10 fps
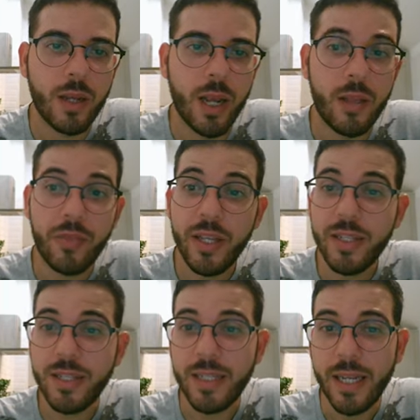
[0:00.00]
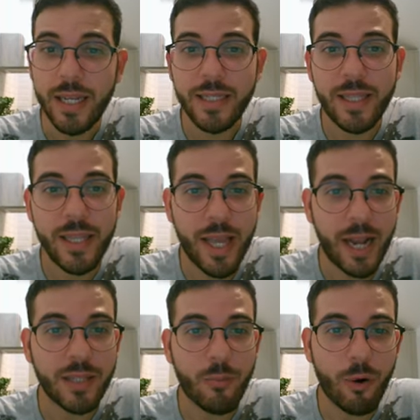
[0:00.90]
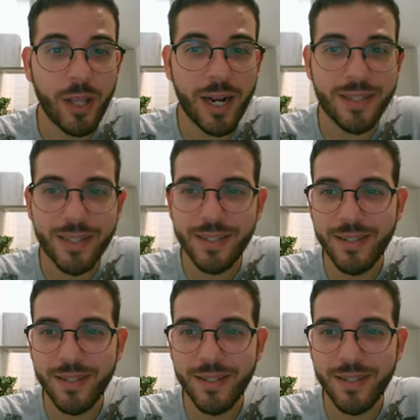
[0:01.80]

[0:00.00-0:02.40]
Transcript: And this is the end product.